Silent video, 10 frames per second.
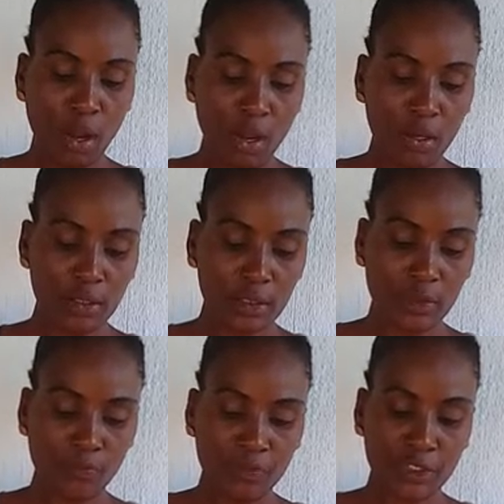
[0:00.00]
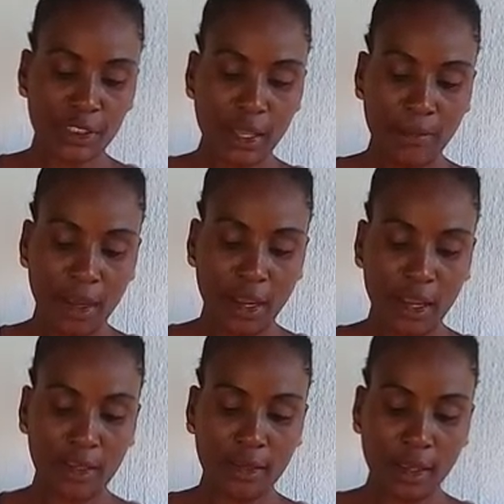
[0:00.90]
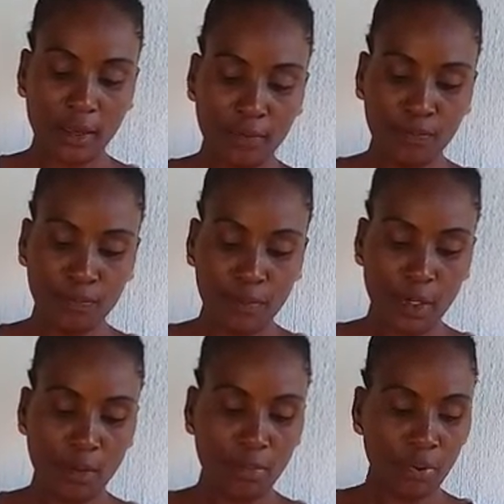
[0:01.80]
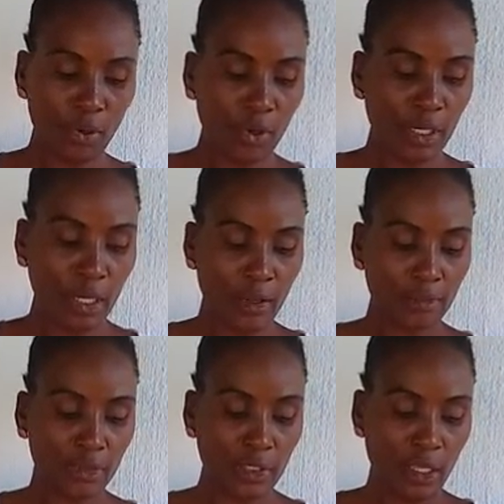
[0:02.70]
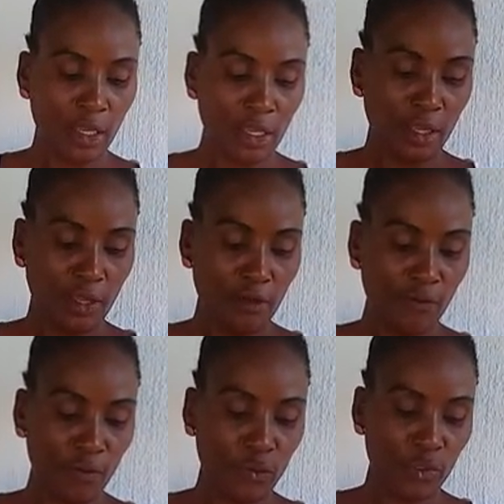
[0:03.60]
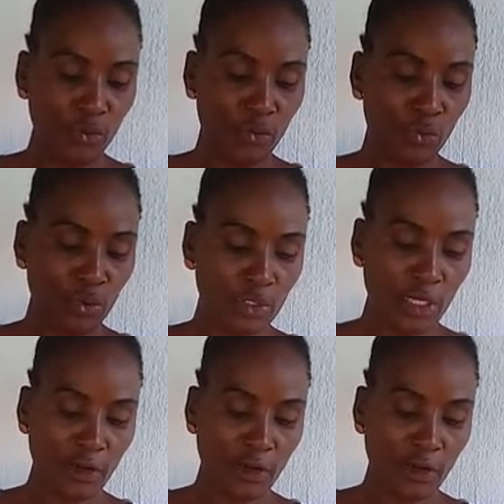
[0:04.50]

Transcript: pause some other programs if we do not